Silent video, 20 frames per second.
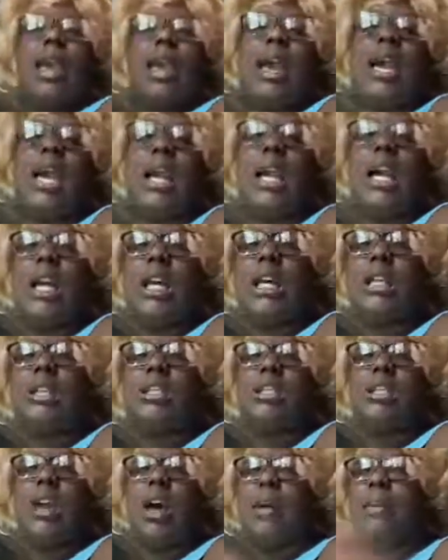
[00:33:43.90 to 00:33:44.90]

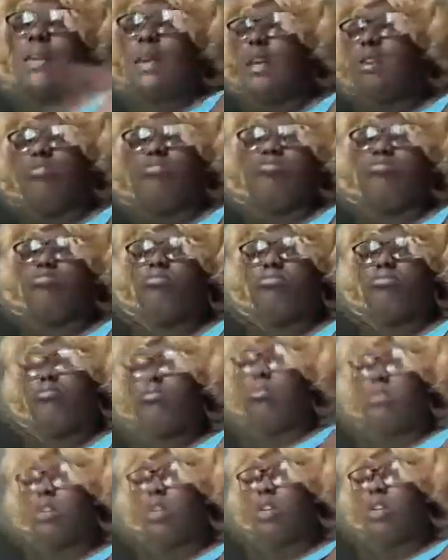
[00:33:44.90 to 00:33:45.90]
And, I mean,
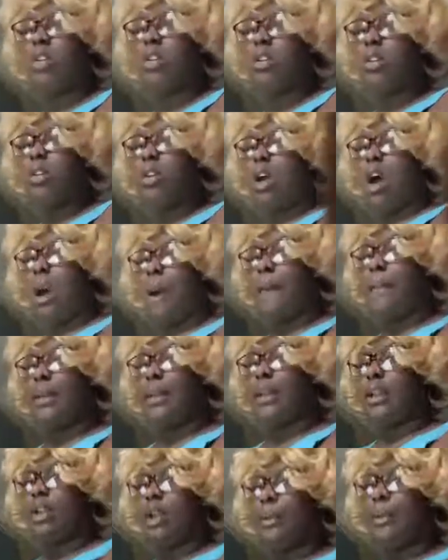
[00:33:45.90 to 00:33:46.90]
I'll
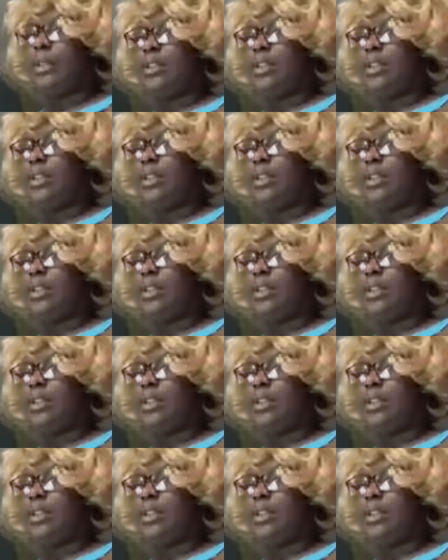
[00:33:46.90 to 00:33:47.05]
pick it up at the